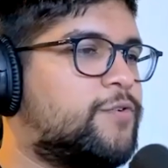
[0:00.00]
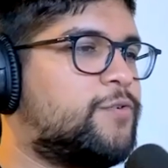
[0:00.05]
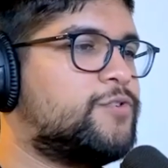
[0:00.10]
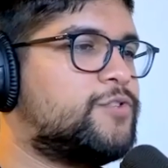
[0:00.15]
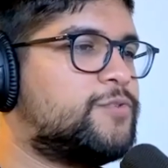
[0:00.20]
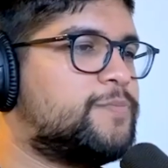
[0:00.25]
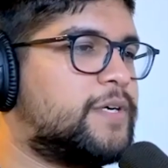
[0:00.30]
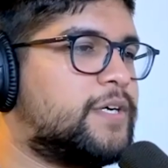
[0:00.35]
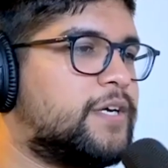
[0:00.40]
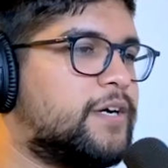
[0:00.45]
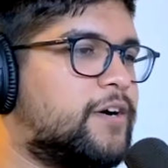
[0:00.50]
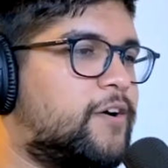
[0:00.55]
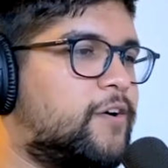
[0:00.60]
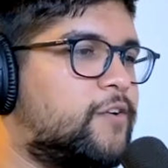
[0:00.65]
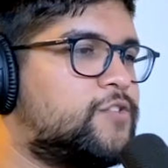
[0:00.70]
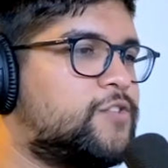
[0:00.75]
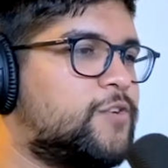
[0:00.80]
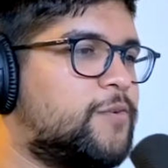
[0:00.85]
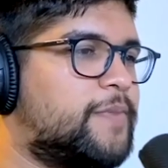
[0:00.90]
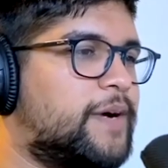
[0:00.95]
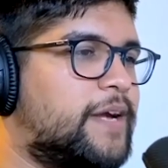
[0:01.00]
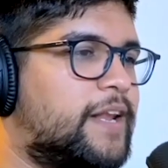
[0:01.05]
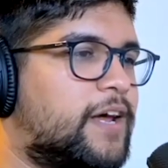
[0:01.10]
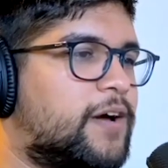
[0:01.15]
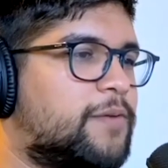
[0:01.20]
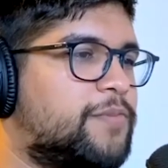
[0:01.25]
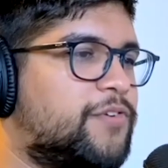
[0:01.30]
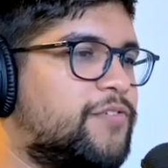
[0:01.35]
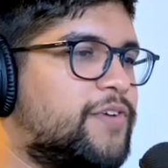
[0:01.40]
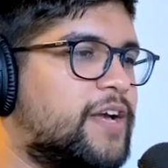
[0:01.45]
Kuzma also might
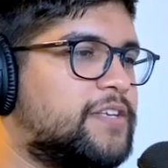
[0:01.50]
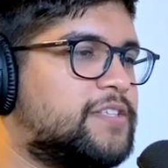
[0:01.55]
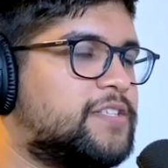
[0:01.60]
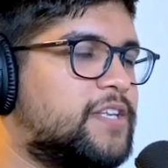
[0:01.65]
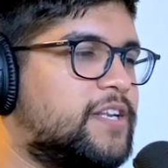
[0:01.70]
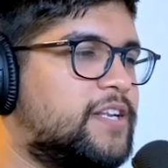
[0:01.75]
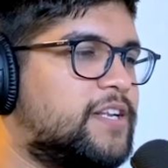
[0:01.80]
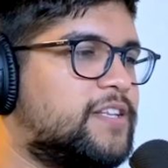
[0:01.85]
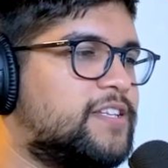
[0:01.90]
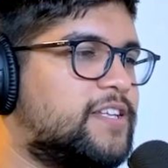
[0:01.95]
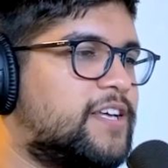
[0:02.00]
not be vaccinated.